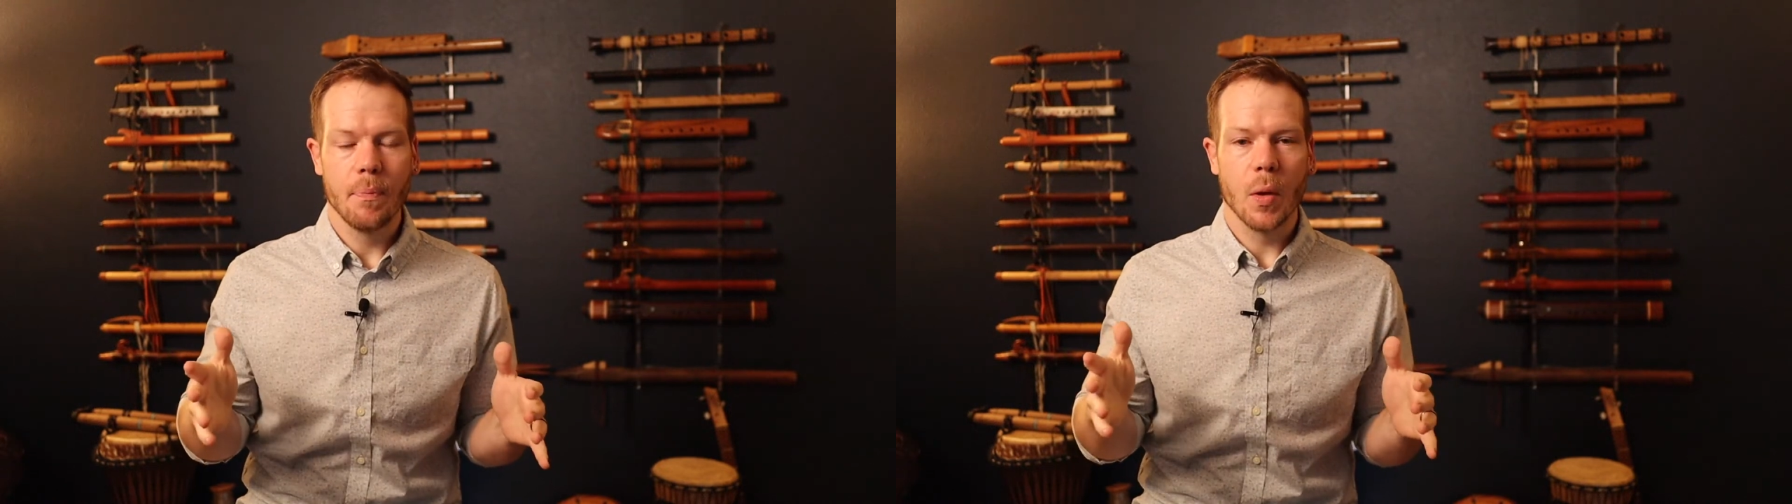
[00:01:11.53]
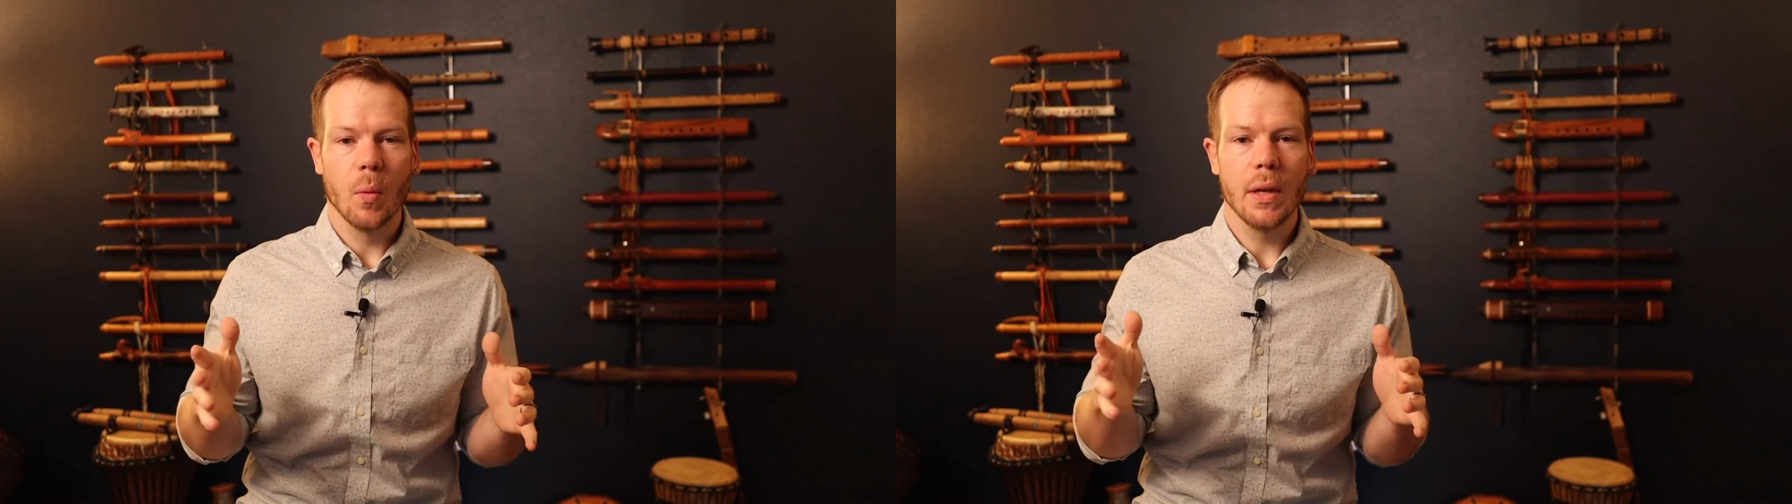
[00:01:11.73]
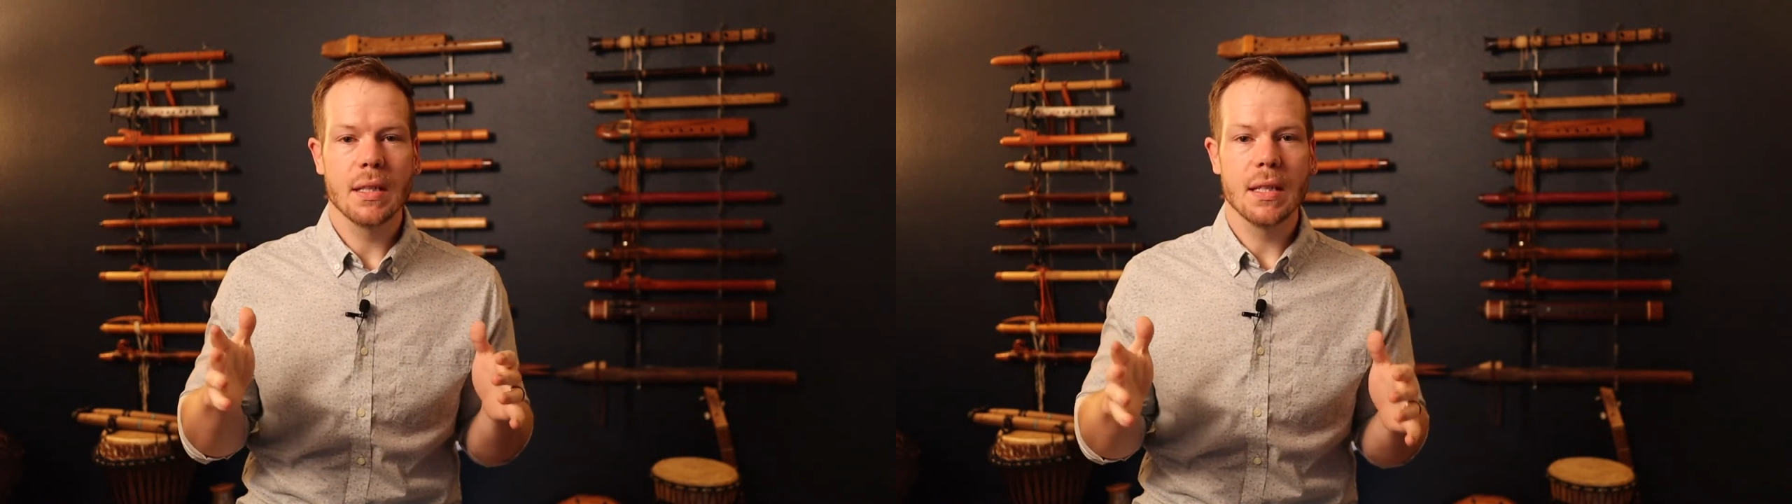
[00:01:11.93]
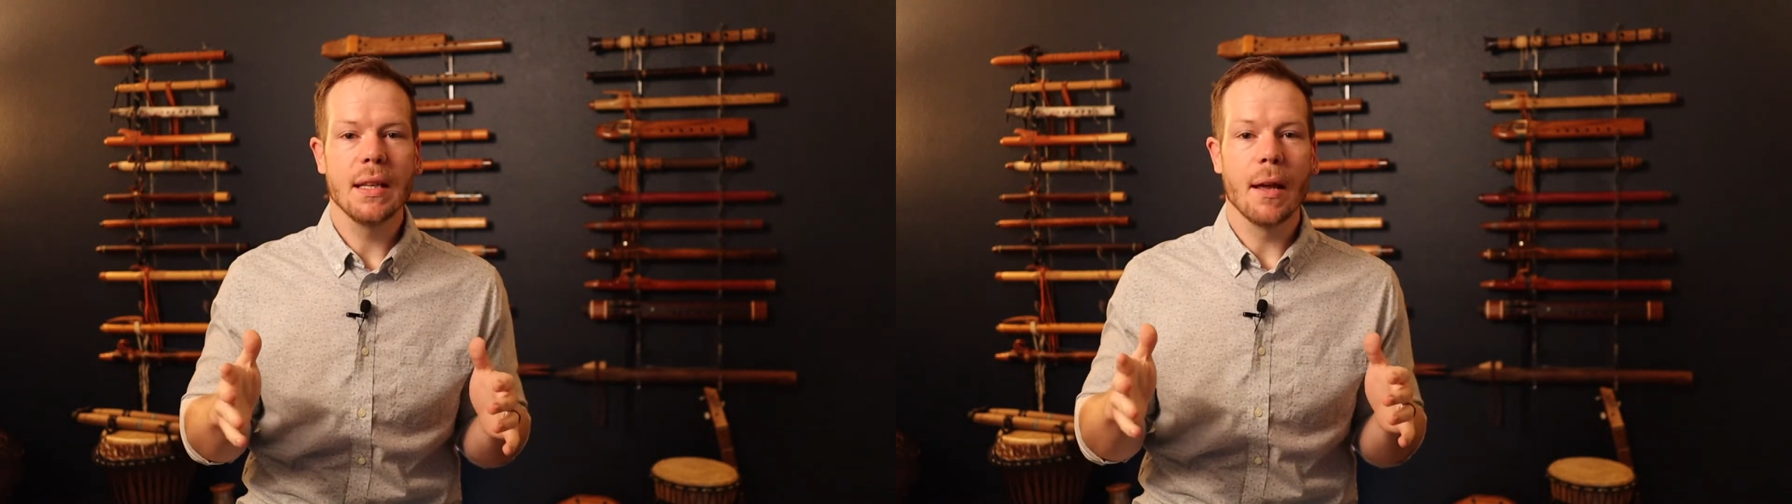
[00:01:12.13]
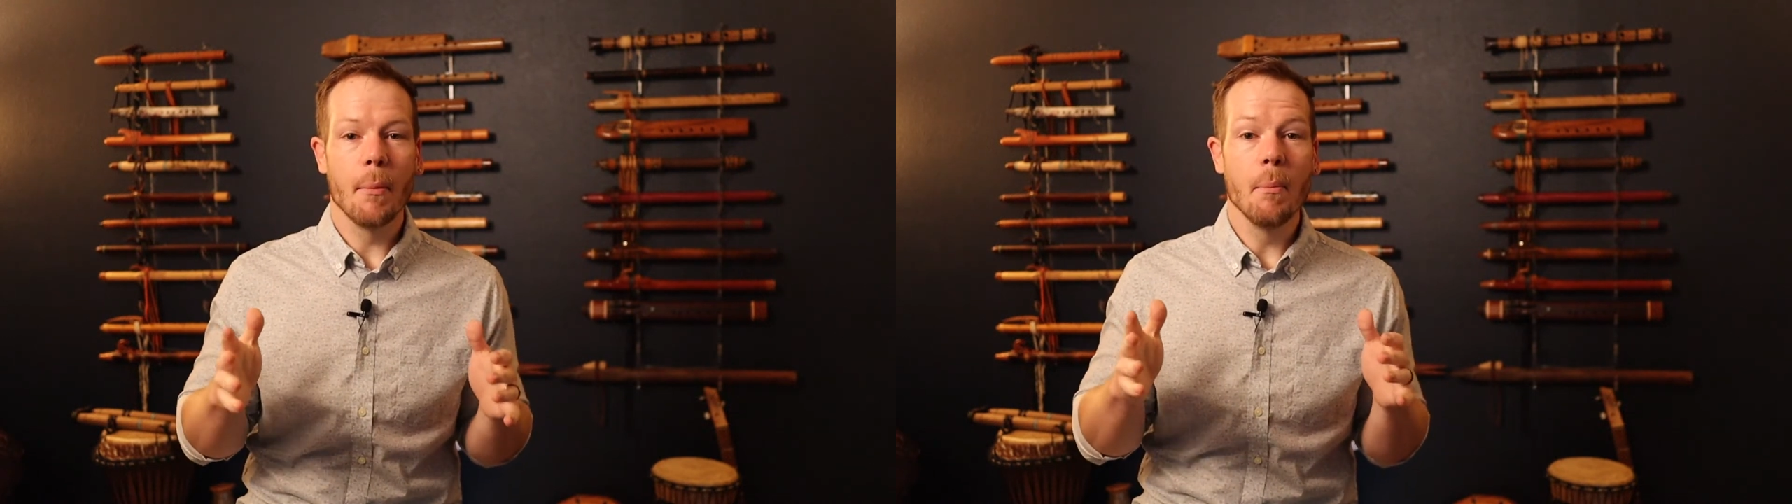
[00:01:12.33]
we see
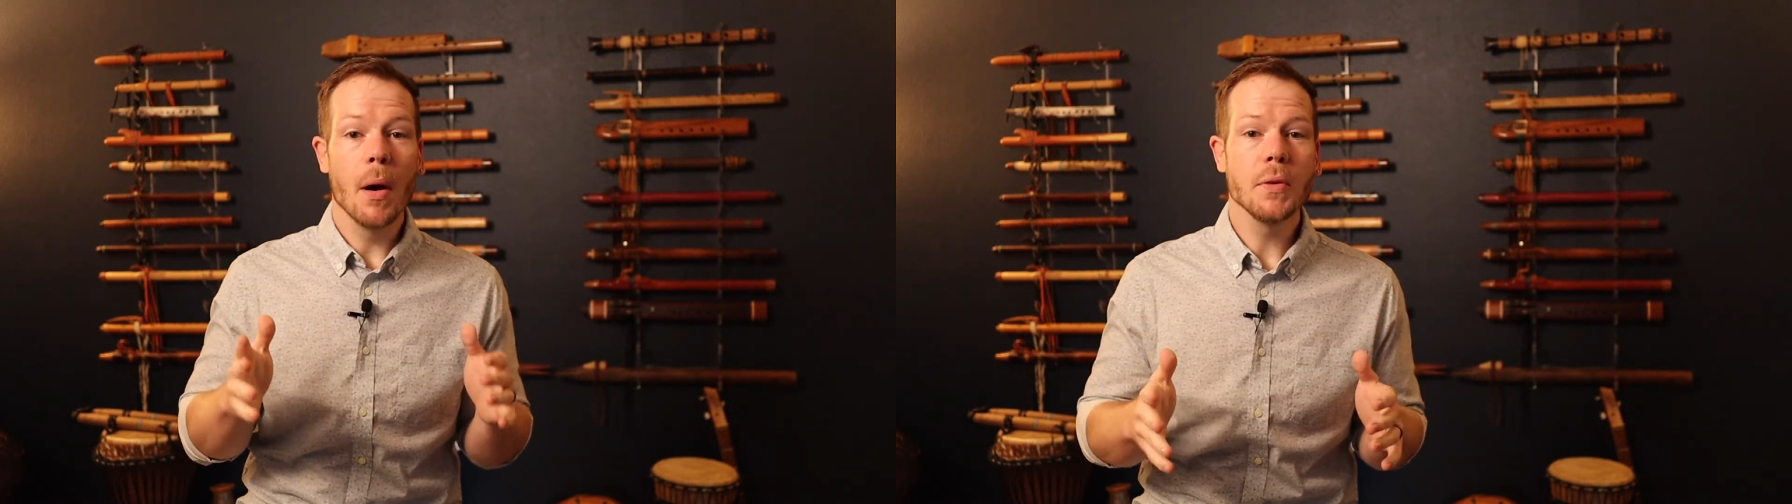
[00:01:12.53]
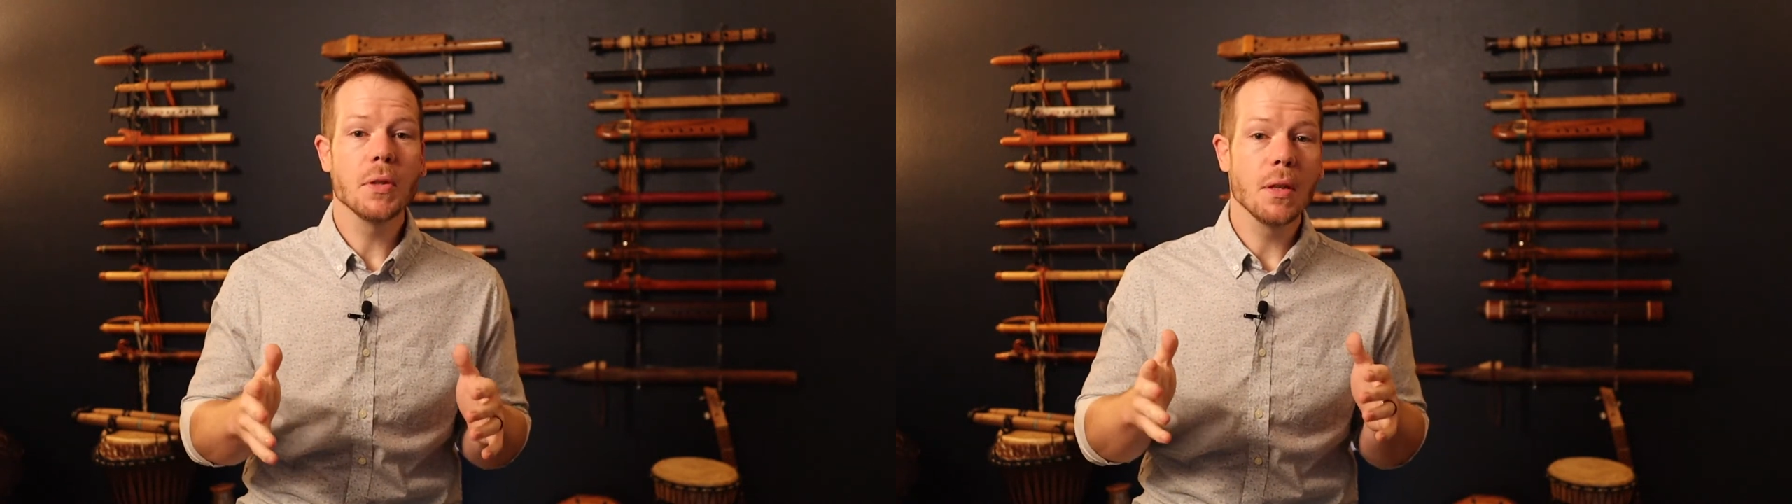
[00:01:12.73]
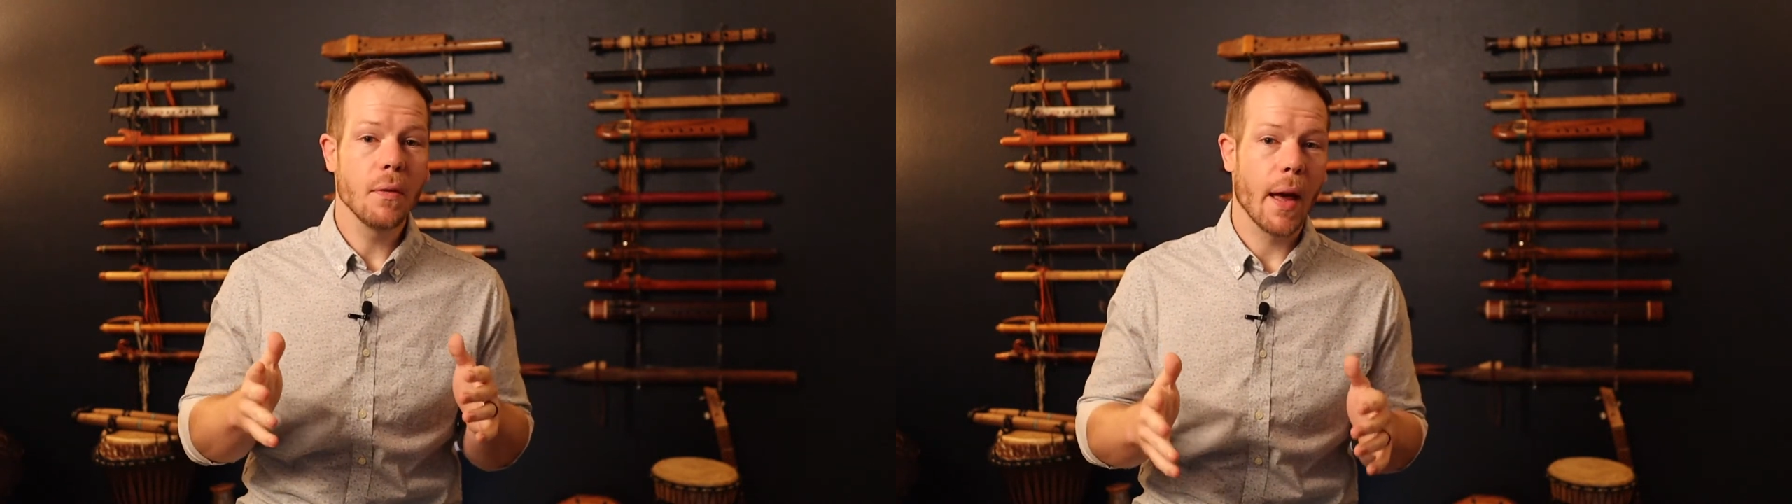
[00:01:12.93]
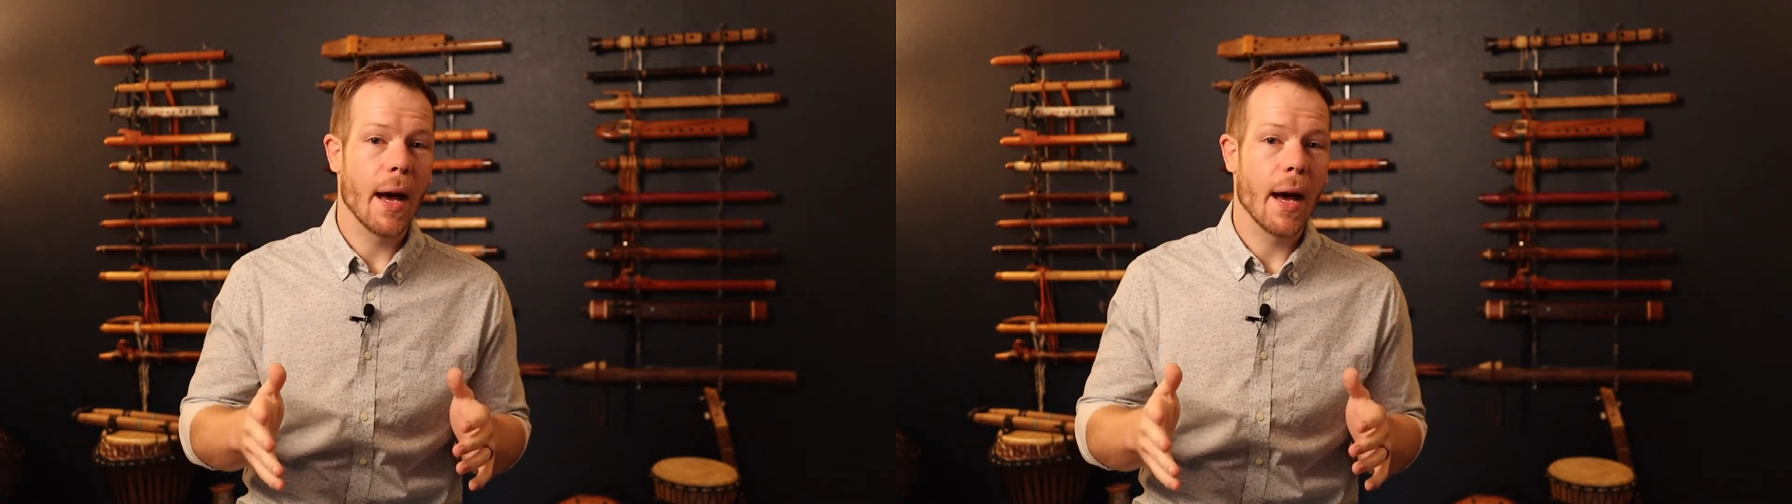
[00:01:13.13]
that most of